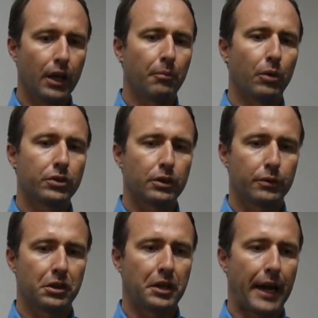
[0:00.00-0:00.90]
Most of
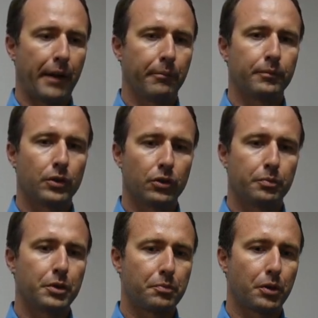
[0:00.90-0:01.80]
the time, those
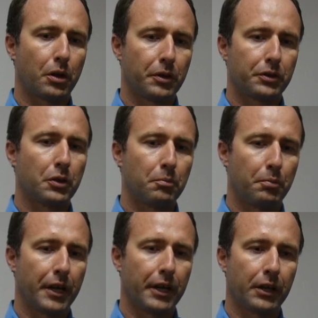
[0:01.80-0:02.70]
people are always
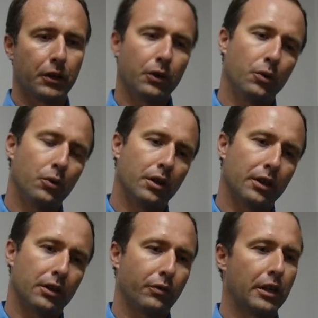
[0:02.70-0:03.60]
complaining who are
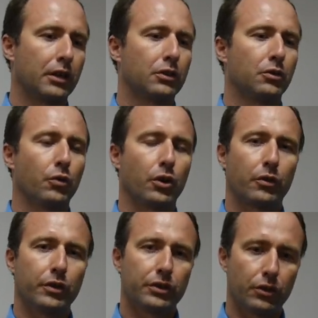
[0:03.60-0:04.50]
not willing to
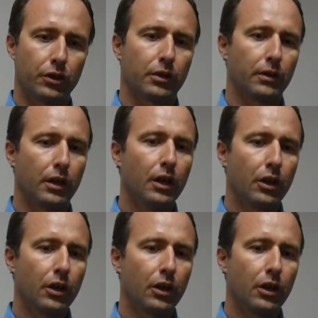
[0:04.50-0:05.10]
work with certain